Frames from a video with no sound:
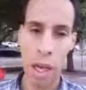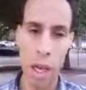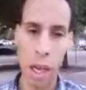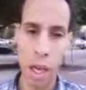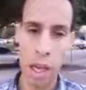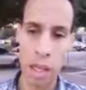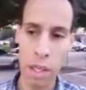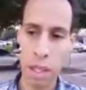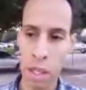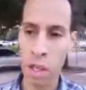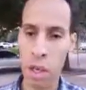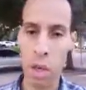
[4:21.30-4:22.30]
and,
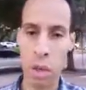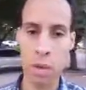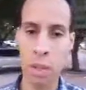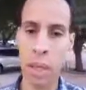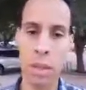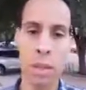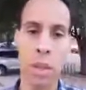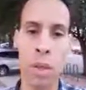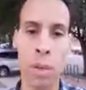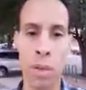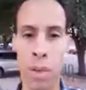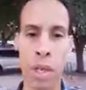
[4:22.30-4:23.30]
that's the
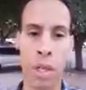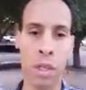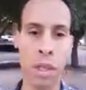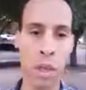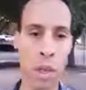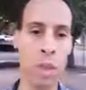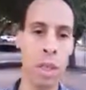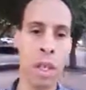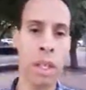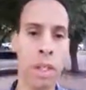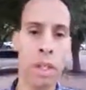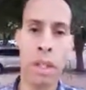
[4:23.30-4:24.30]
whole thing,
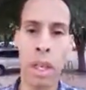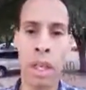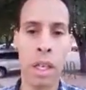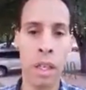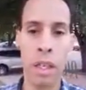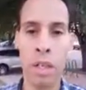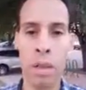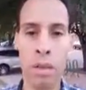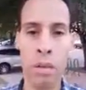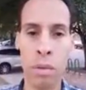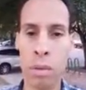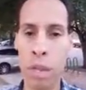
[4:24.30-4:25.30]
it's like,
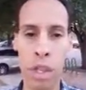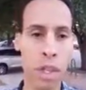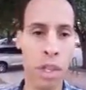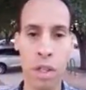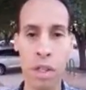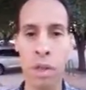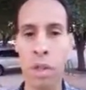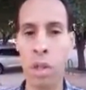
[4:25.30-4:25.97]
what are you going to do?